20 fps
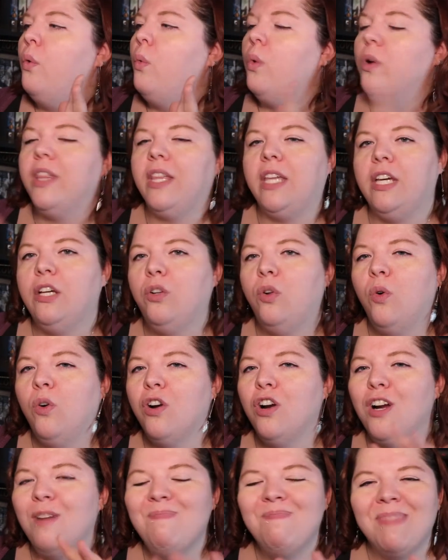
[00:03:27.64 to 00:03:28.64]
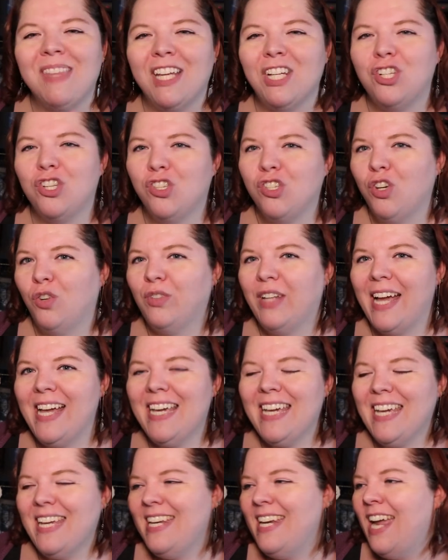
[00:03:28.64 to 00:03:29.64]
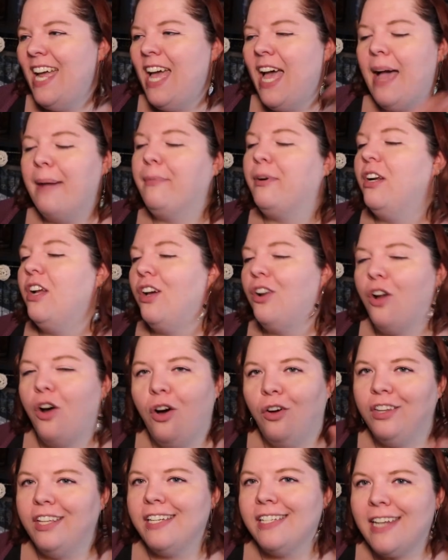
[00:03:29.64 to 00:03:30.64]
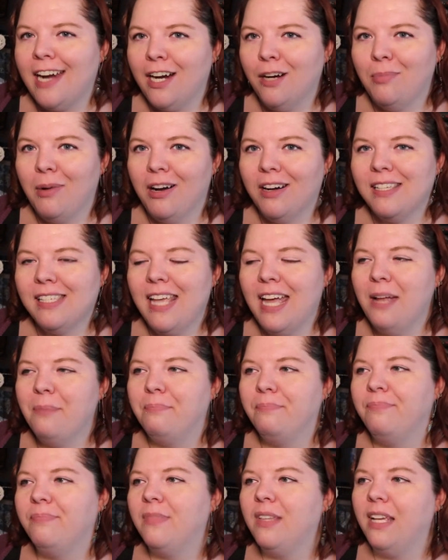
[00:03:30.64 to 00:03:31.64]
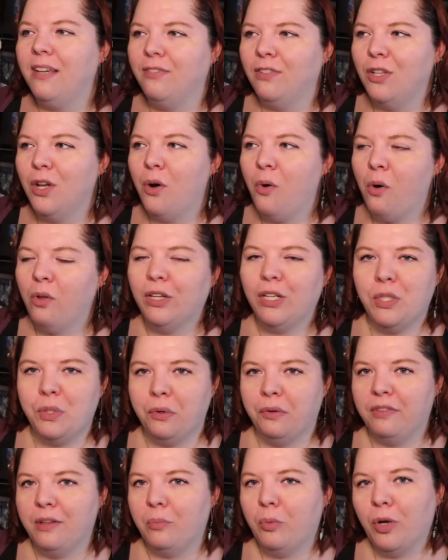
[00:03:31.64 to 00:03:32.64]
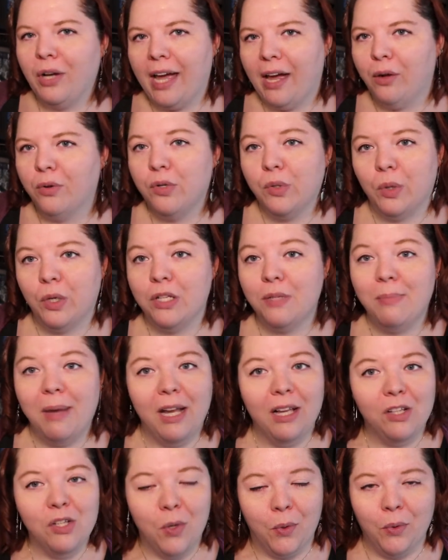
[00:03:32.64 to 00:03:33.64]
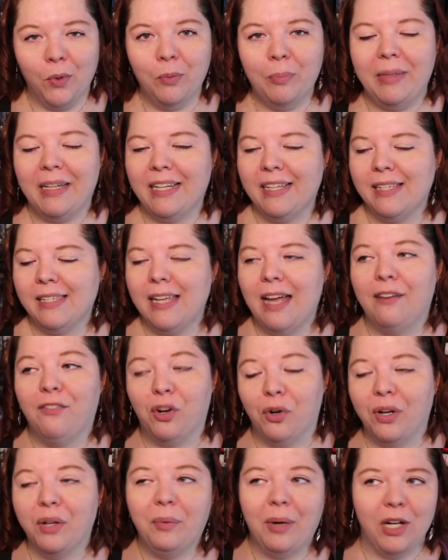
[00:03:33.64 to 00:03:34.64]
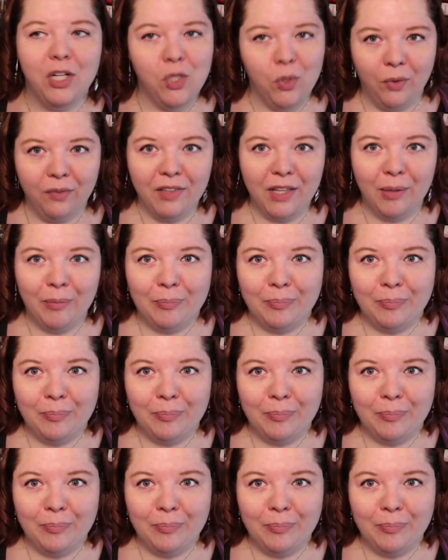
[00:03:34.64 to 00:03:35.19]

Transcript: or The Kill Order. Just don't like it. I'm going to unhaul the entire box set, even though only two of them will count towards my total because I've already read two of